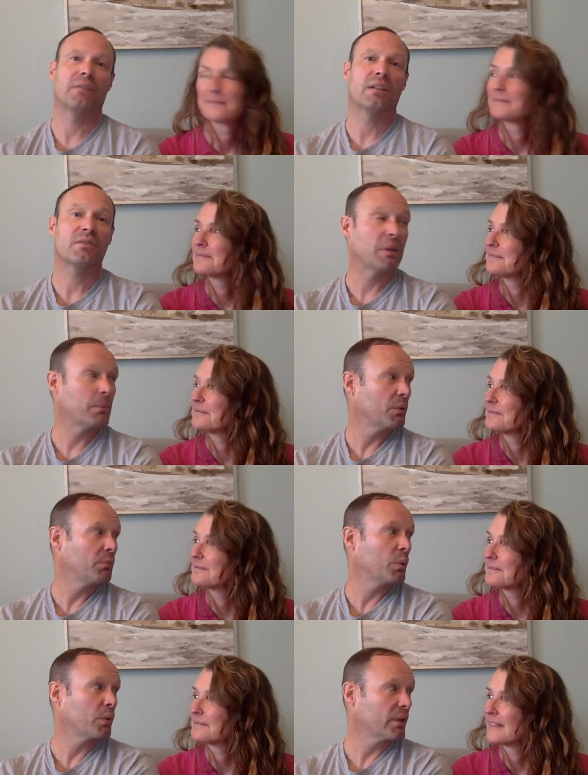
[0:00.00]
Speaker 1: lots of people
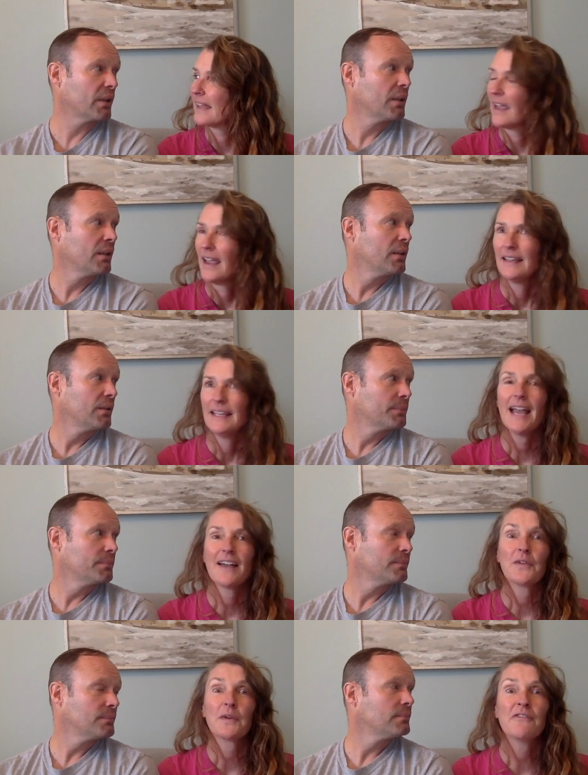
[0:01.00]
aboard.
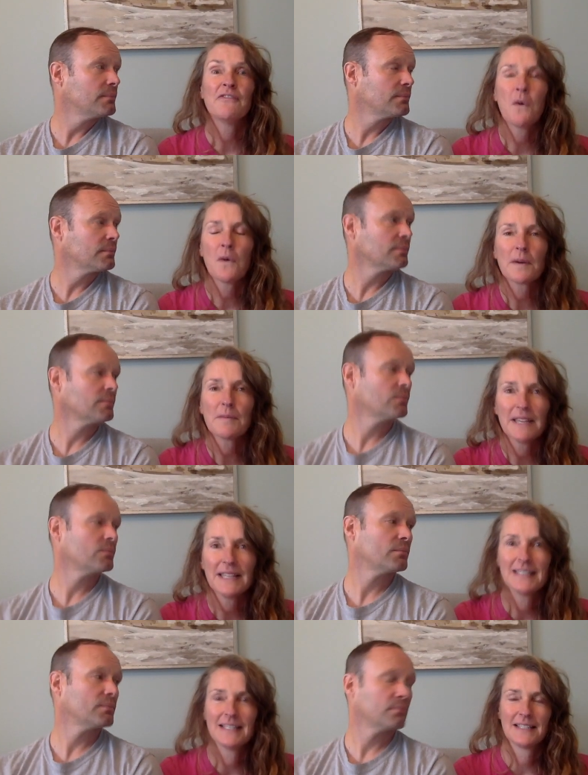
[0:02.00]
Speaker 2: Yeah, there are 4
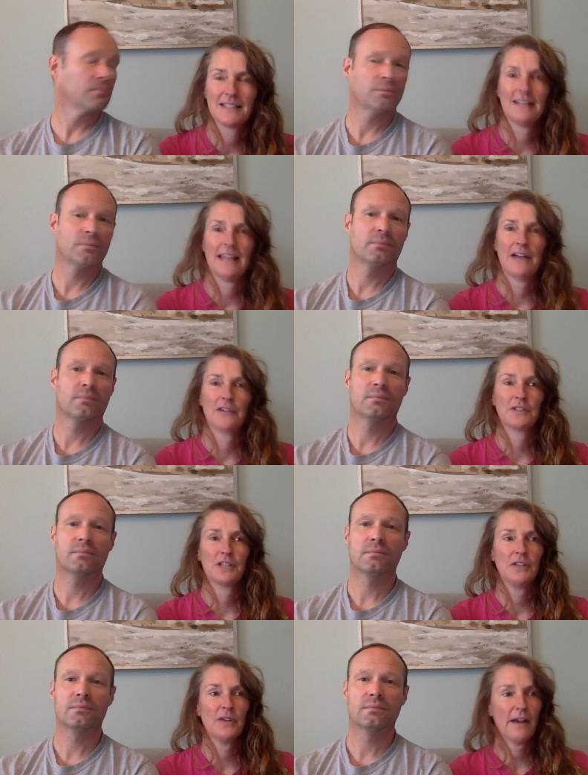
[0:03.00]
places to
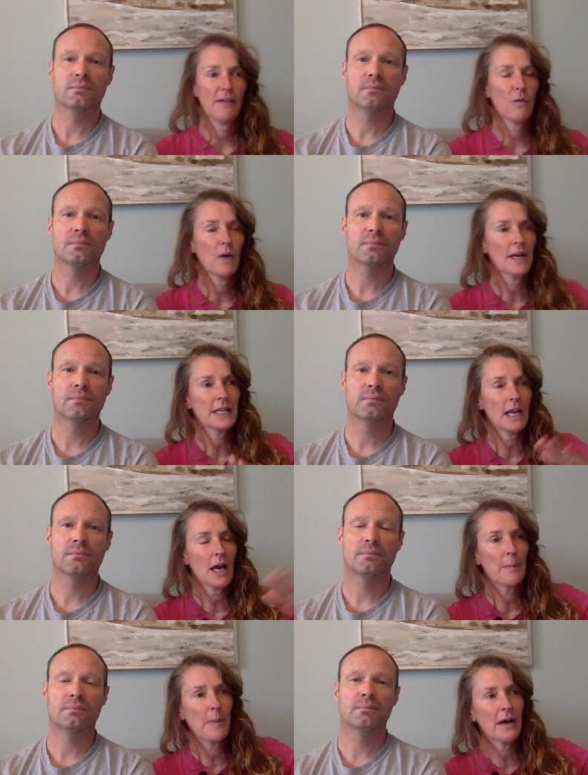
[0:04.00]
lounge. You have one
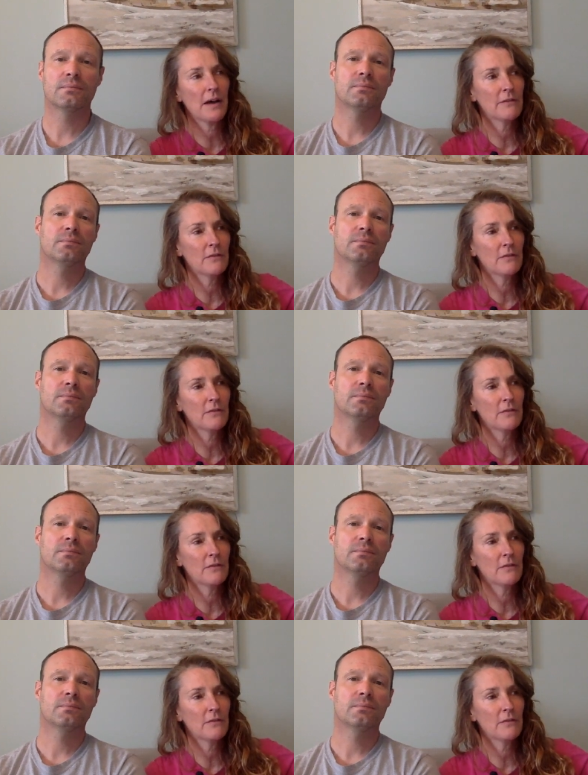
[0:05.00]
above